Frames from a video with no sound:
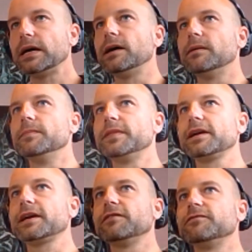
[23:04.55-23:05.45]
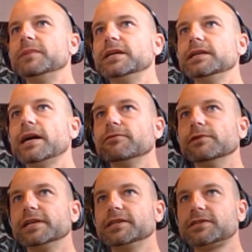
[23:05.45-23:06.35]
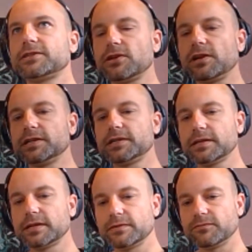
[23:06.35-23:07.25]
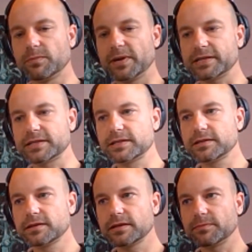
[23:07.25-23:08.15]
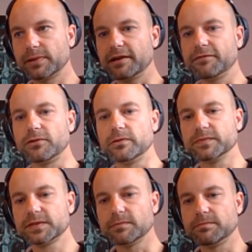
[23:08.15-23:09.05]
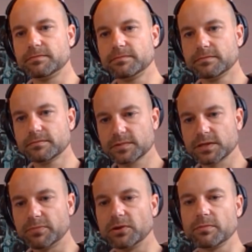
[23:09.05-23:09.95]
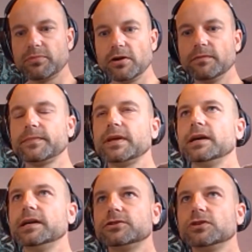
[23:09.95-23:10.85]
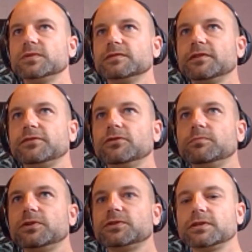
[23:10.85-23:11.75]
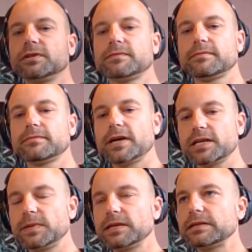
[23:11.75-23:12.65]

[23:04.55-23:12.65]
That gave me a really solid, robust platform to build upon in terms of the third-person aspect.